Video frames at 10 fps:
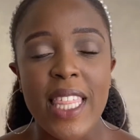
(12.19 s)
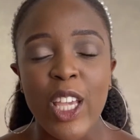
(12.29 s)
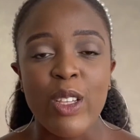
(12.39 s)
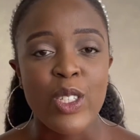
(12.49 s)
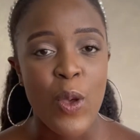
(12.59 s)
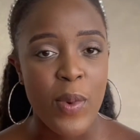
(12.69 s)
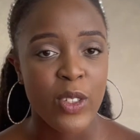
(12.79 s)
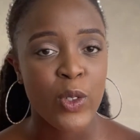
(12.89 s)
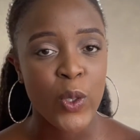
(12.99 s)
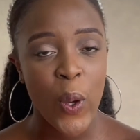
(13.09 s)
Thank you so much
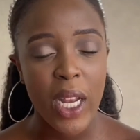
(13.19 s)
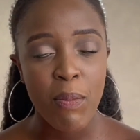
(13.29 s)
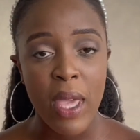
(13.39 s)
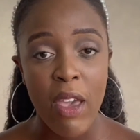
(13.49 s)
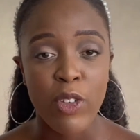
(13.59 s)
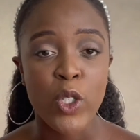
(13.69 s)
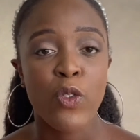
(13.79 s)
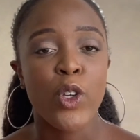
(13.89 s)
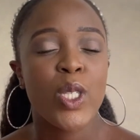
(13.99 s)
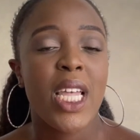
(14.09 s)
for joining me. If it's your
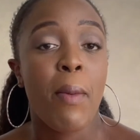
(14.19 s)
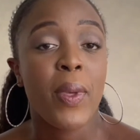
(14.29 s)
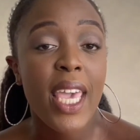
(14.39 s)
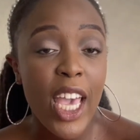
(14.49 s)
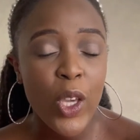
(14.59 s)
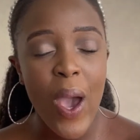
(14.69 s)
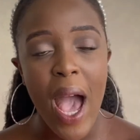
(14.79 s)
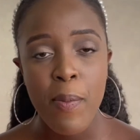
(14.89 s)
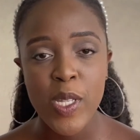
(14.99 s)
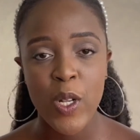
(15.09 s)
first time here, you're
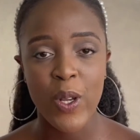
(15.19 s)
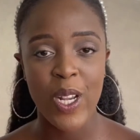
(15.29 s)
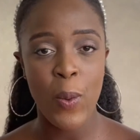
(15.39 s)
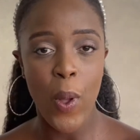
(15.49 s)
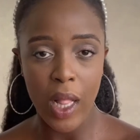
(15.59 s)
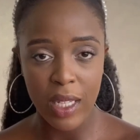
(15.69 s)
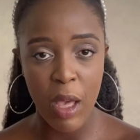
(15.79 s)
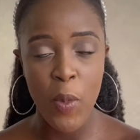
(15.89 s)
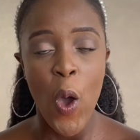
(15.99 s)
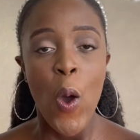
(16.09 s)
absolutely
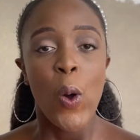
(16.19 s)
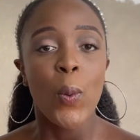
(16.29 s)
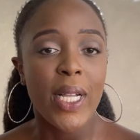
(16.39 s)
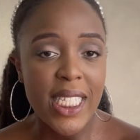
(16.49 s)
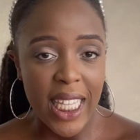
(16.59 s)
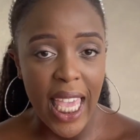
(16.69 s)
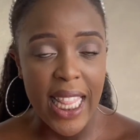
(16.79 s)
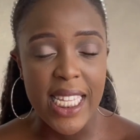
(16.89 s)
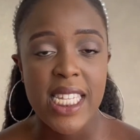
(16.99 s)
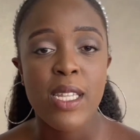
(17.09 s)
welcome. Once again,
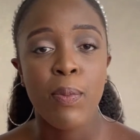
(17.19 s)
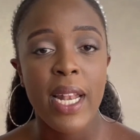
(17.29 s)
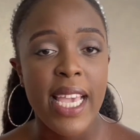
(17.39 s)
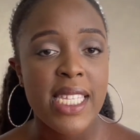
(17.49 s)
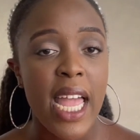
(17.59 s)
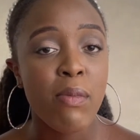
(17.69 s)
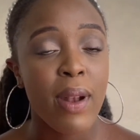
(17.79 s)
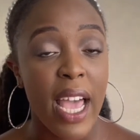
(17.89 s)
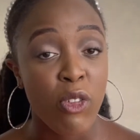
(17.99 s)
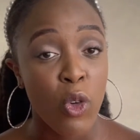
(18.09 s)
this is a place and
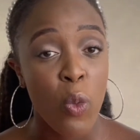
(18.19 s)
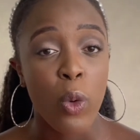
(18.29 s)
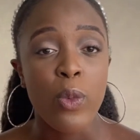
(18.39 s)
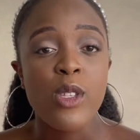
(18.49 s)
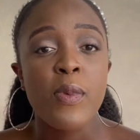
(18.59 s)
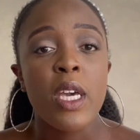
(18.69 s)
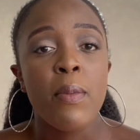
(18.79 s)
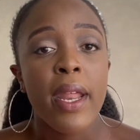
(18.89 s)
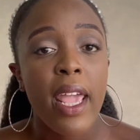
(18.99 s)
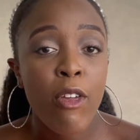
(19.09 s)
platform where we speak
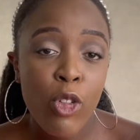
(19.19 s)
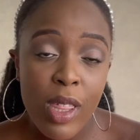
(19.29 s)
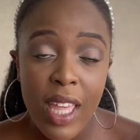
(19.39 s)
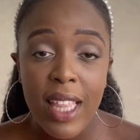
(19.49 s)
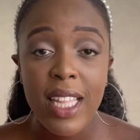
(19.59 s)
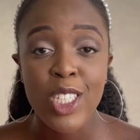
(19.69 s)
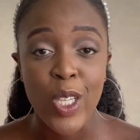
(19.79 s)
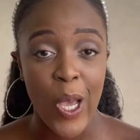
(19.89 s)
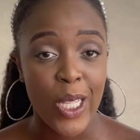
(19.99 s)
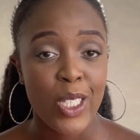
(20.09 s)
about everything that's
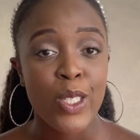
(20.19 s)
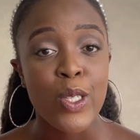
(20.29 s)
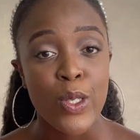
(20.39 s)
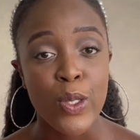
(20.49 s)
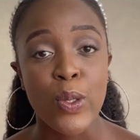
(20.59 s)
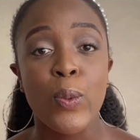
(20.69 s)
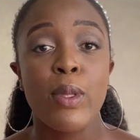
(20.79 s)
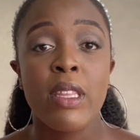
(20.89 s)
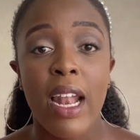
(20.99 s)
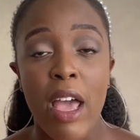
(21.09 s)
got to do
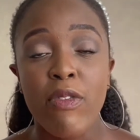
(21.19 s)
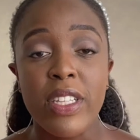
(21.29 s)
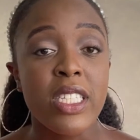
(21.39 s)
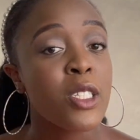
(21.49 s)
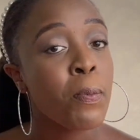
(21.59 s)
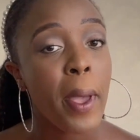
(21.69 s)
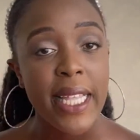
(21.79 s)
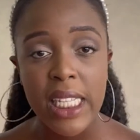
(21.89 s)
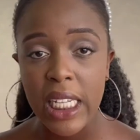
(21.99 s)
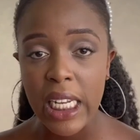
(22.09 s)
with life. This is
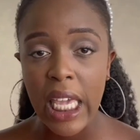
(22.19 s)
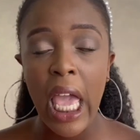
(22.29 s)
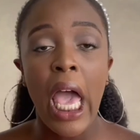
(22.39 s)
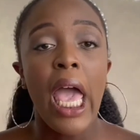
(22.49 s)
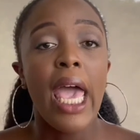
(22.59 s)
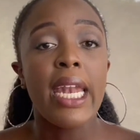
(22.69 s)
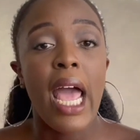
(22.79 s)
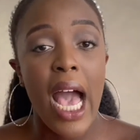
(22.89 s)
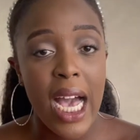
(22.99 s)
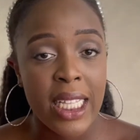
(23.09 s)
basically an
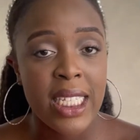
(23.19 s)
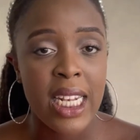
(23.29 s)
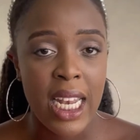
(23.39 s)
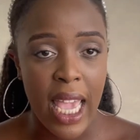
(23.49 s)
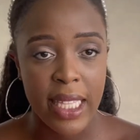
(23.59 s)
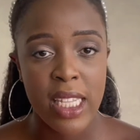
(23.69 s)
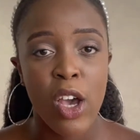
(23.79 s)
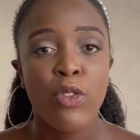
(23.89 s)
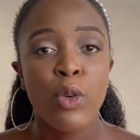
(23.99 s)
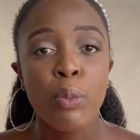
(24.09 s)
outlet
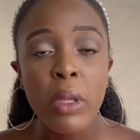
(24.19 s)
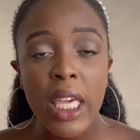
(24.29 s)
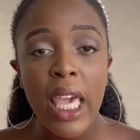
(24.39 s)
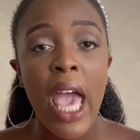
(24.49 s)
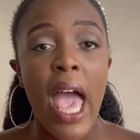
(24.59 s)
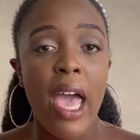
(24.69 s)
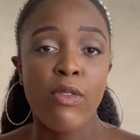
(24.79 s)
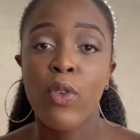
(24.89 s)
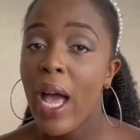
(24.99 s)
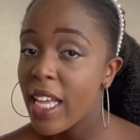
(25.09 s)
for me and
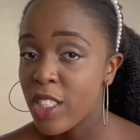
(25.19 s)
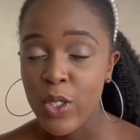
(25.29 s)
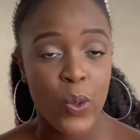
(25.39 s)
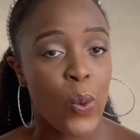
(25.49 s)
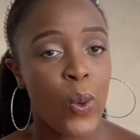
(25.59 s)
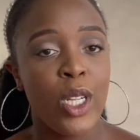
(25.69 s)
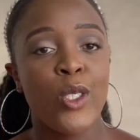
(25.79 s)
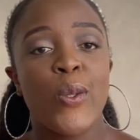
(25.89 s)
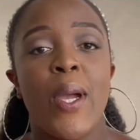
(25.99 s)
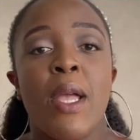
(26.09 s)
for us to all
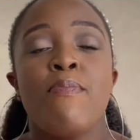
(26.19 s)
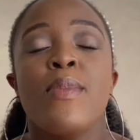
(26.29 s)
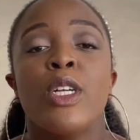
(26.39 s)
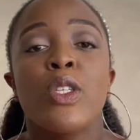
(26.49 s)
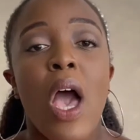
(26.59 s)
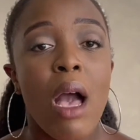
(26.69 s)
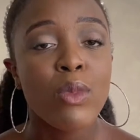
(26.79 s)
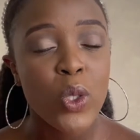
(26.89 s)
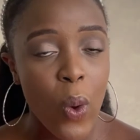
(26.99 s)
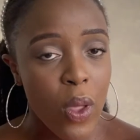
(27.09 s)
enjoy. So I'm
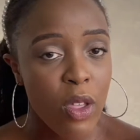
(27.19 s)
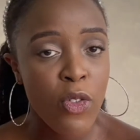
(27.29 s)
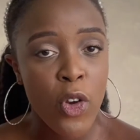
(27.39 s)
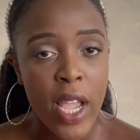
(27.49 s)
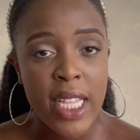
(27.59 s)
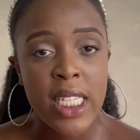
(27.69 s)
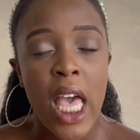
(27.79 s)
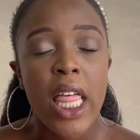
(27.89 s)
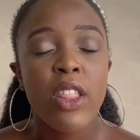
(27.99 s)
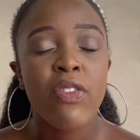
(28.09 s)
sure the phrase,
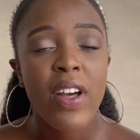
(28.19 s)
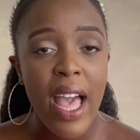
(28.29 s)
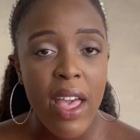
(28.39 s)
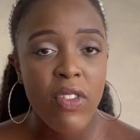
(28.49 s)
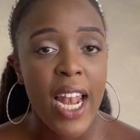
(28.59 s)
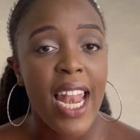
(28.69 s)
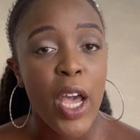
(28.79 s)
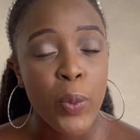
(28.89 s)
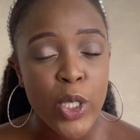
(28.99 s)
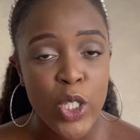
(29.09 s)
the 5
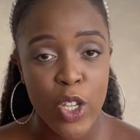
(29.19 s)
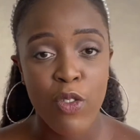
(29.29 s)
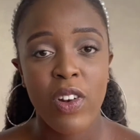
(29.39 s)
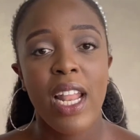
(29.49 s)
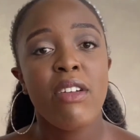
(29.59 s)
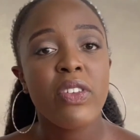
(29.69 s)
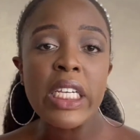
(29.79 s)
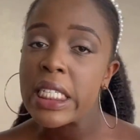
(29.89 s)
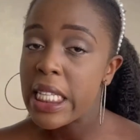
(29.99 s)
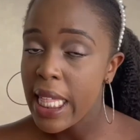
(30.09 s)
languages of love,
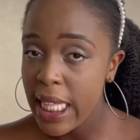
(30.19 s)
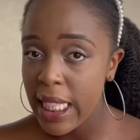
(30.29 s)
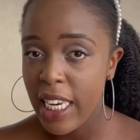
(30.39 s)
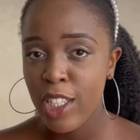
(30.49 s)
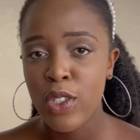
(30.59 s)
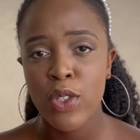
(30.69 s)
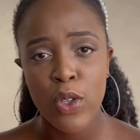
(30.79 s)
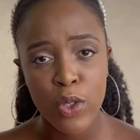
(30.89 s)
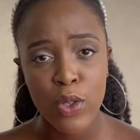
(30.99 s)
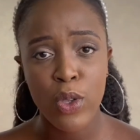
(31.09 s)
is nothing that is new
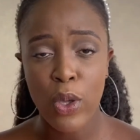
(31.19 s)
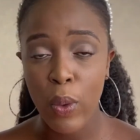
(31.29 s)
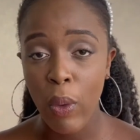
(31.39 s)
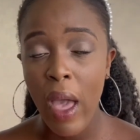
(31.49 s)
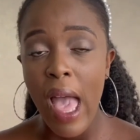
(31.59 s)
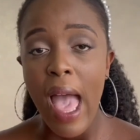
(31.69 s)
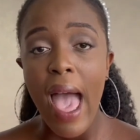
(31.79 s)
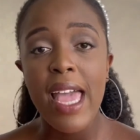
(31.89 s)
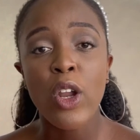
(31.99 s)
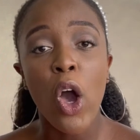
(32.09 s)
to you.
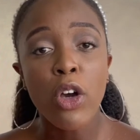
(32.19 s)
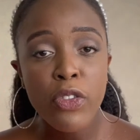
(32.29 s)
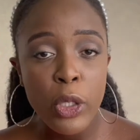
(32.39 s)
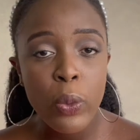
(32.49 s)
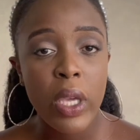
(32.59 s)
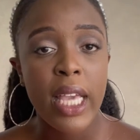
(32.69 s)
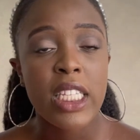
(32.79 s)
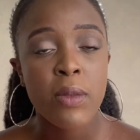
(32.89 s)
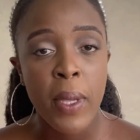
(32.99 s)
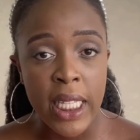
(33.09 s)
And often we
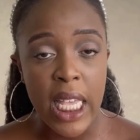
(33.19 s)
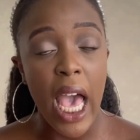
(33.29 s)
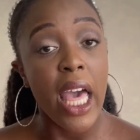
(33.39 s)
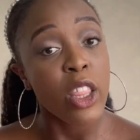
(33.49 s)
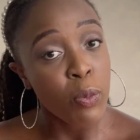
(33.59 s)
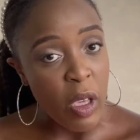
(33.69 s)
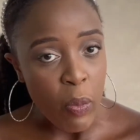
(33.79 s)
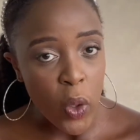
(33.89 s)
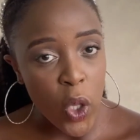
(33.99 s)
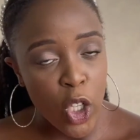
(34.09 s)
expect other
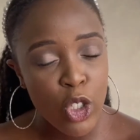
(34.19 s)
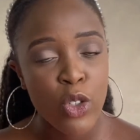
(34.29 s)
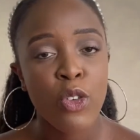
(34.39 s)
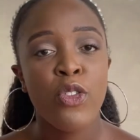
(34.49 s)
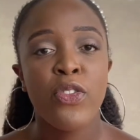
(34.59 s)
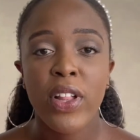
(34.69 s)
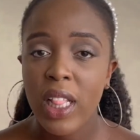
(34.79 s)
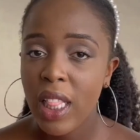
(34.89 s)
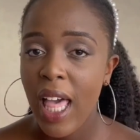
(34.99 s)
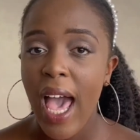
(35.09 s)
people to
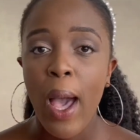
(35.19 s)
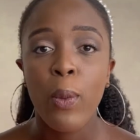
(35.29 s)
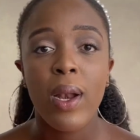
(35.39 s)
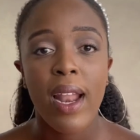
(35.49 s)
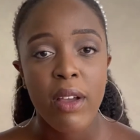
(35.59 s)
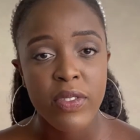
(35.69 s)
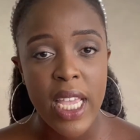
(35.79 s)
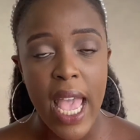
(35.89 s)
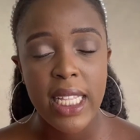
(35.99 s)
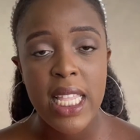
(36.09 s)
fill our love
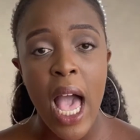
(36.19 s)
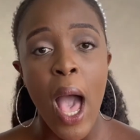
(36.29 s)
tanks.